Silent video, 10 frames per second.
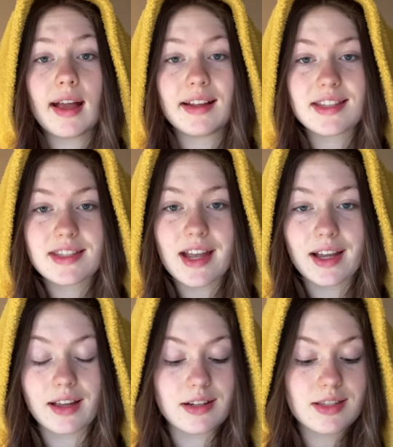And
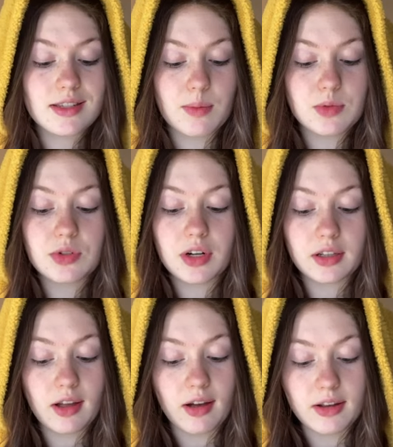second, sumptuary
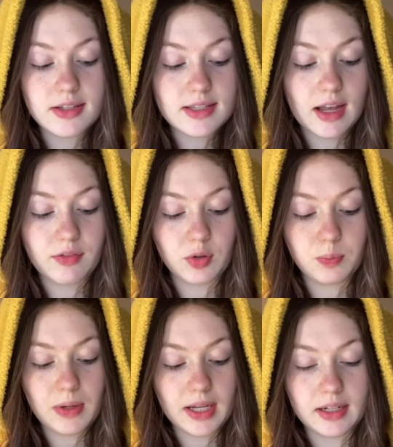laws that
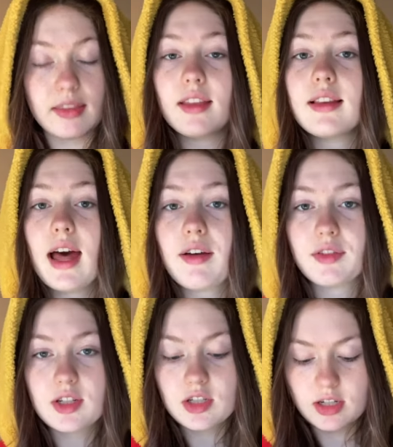forbid the
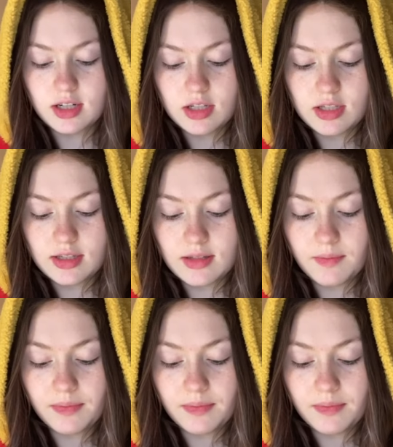lavishness